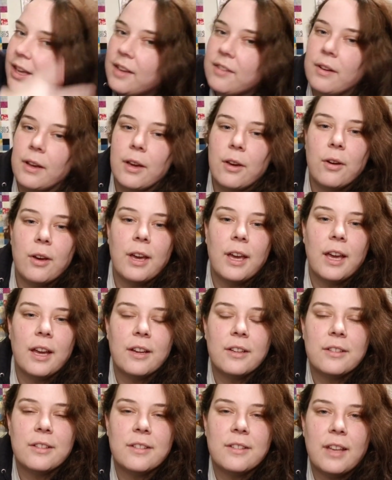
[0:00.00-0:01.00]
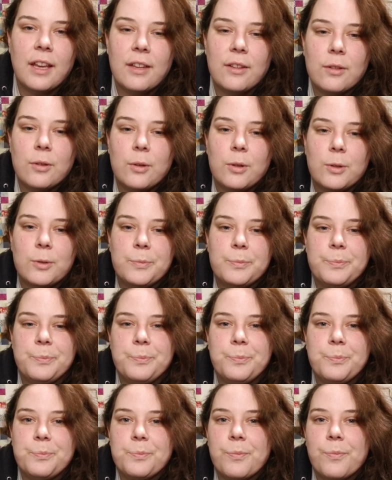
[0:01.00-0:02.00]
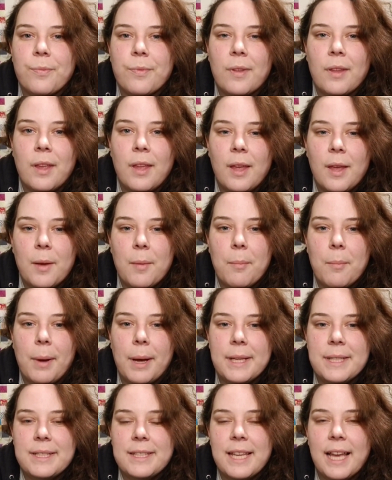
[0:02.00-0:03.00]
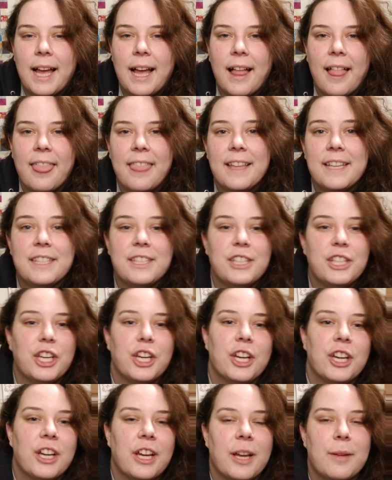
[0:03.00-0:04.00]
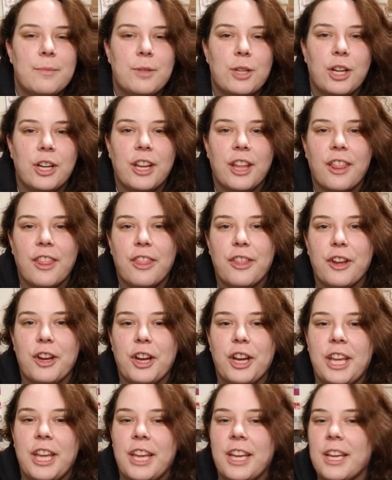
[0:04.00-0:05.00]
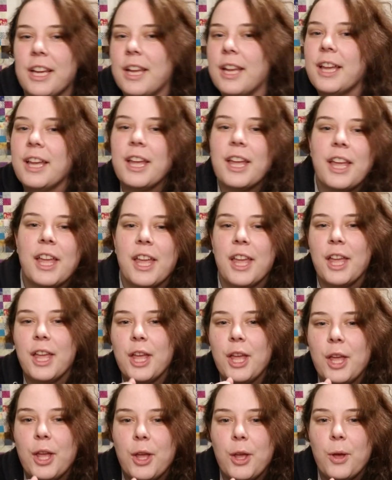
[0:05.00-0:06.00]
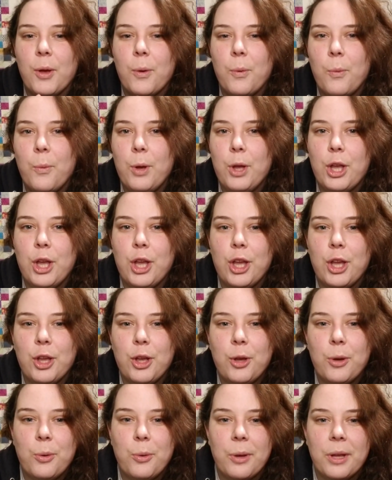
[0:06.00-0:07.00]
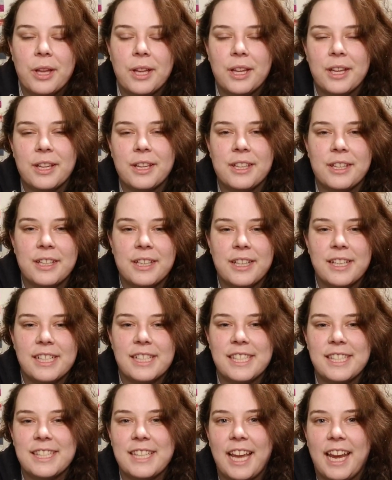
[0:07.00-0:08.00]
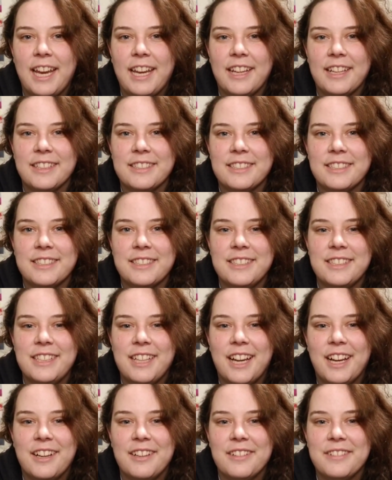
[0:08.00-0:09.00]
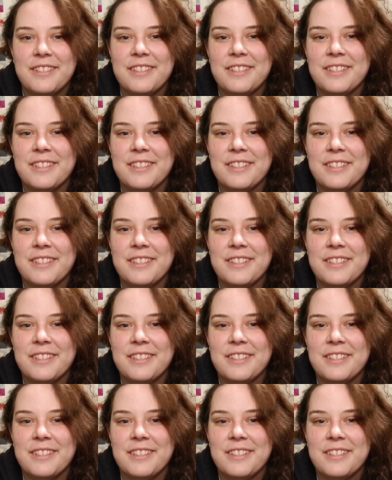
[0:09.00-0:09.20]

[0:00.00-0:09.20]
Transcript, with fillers: I've had gray hair since high school. But uh, this year I'm turning 30. Woohoo! Exciting stuff.